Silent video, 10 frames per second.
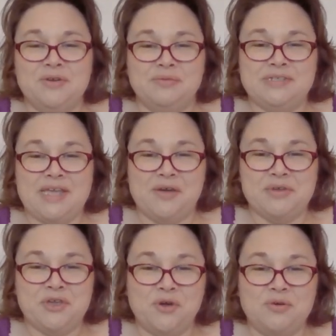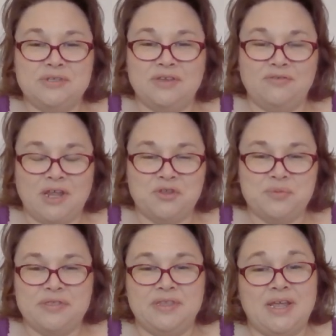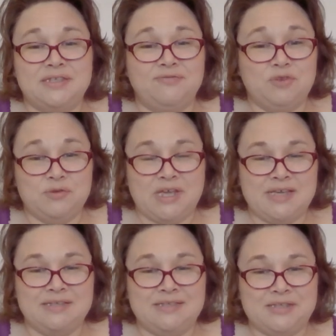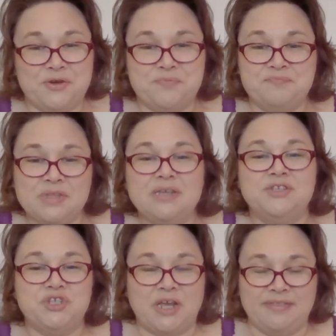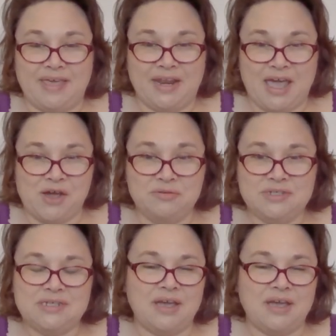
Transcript: We'll see how it goes. If not, it'll be in the next few days. So check that out.